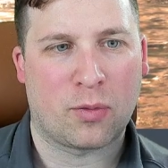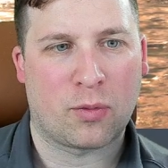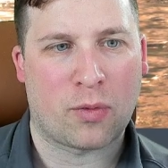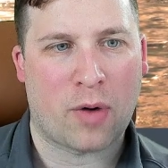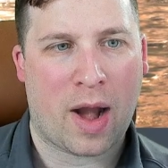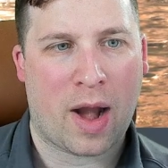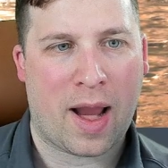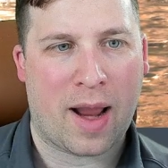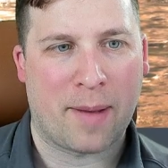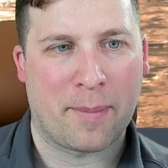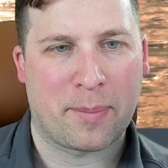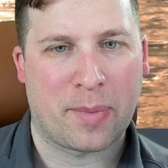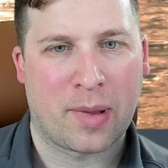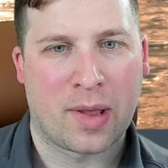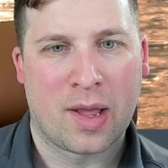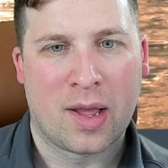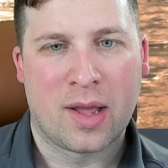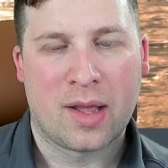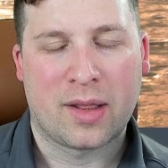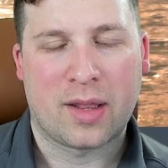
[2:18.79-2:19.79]
ramp
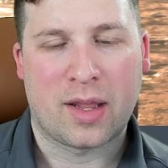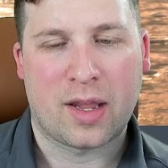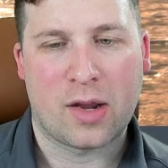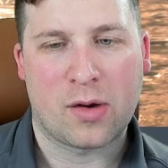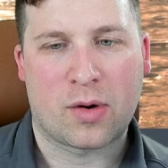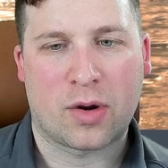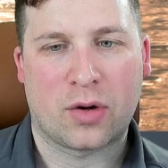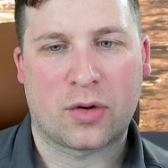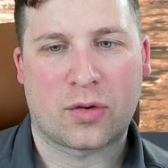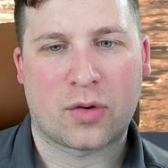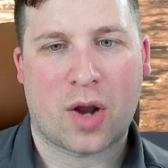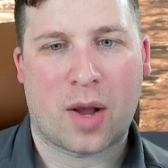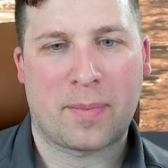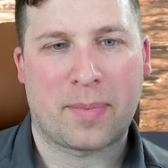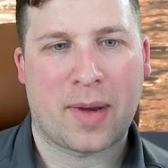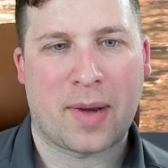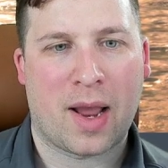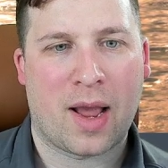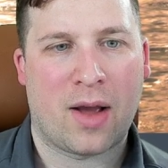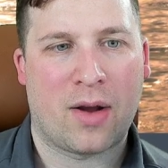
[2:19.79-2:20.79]
that you can drop
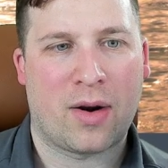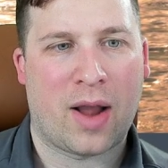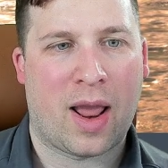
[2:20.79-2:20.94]
down.